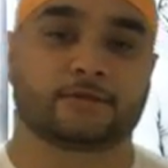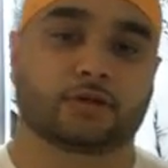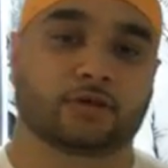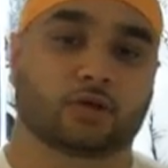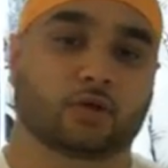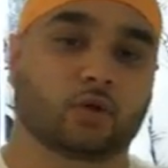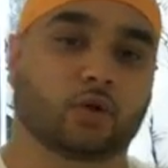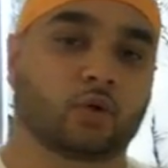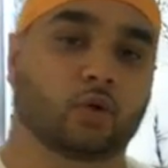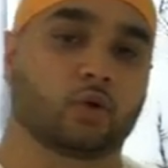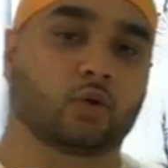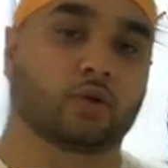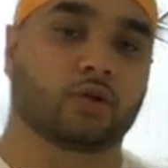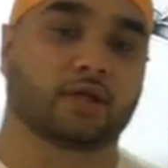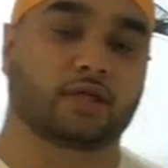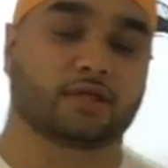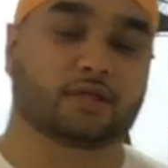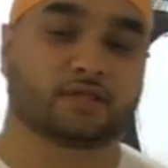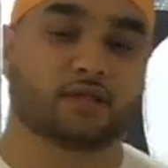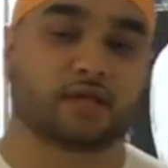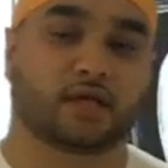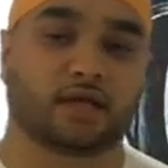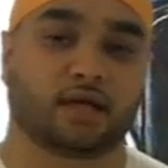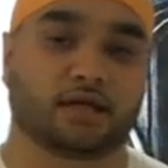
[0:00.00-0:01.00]
The court
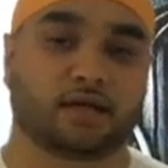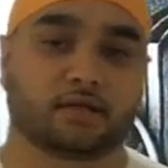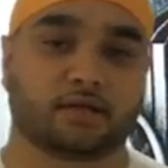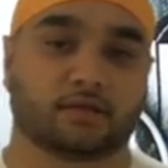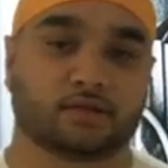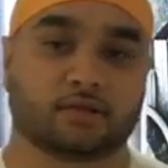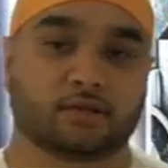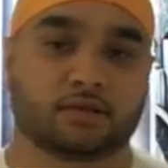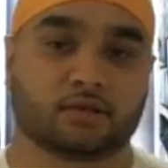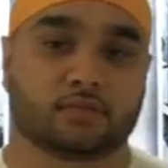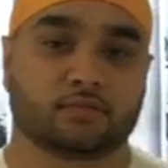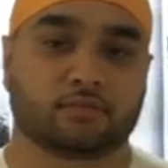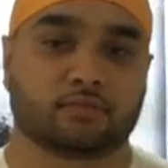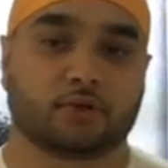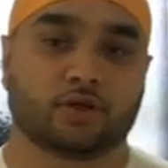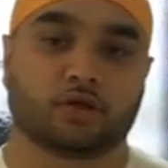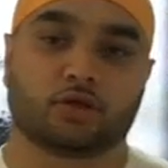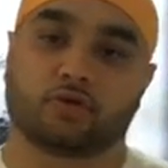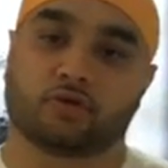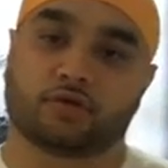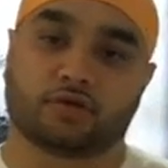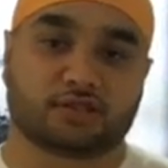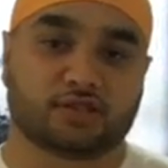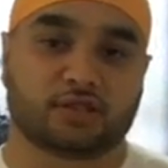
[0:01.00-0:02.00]
then say,
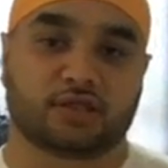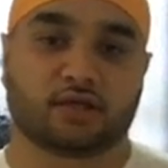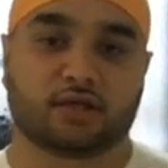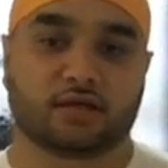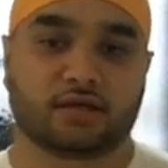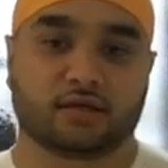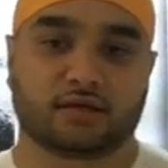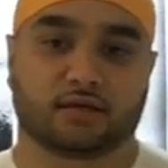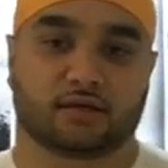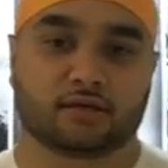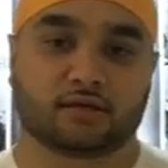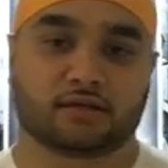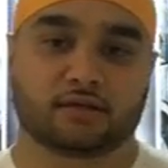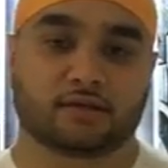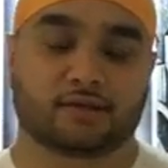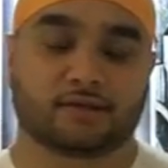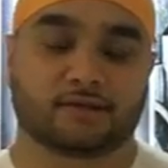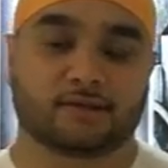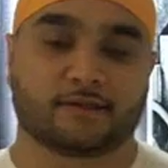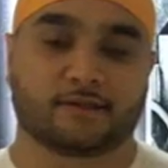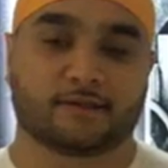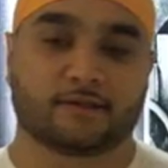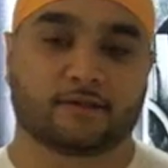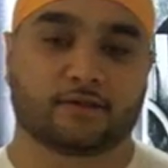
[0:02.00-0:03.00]
but you're a Sikh,
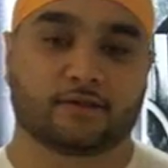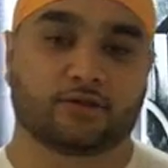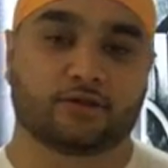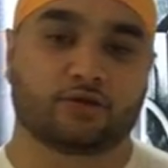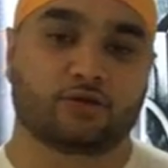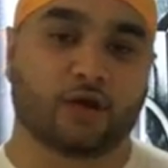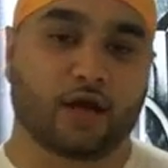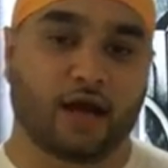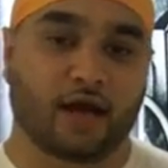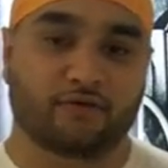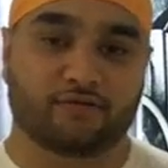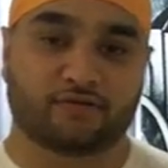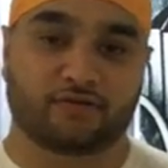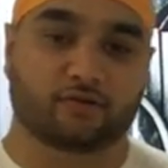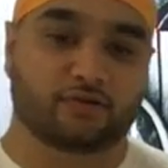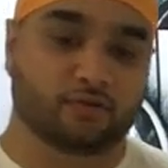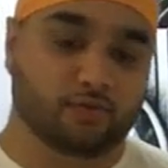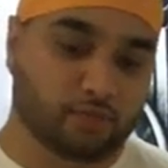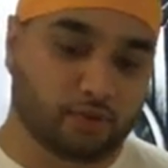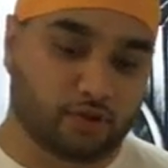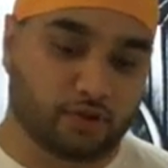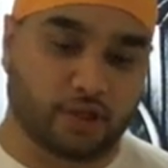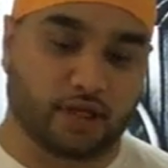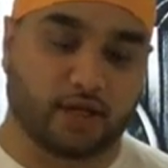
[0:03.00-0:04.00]
you have
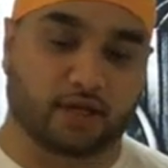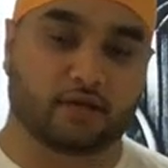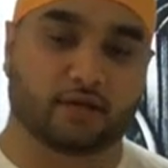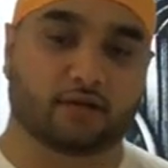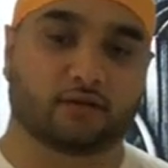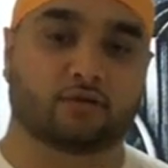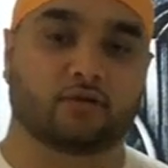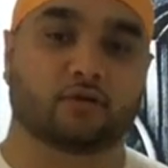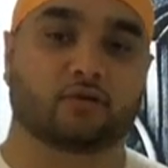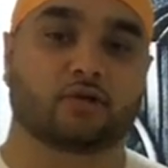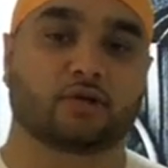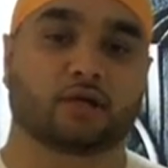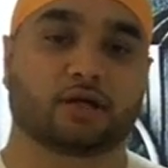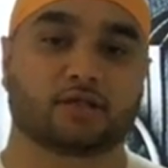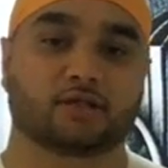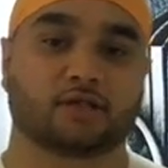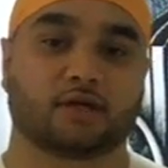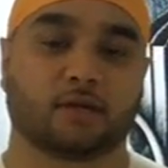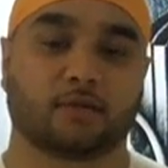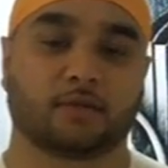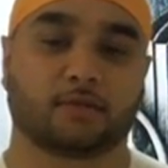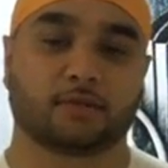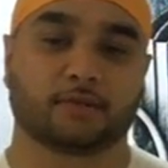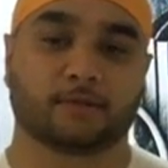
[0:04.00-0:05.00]
to put your hand on the Gurkha
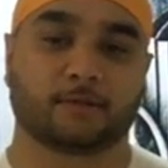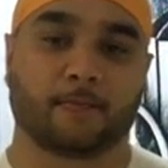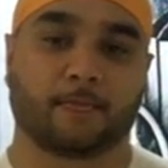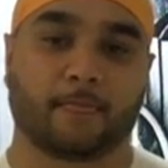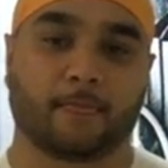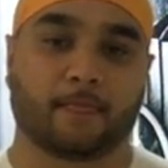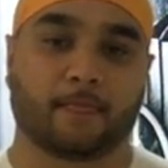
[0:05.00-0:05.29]
Sahib.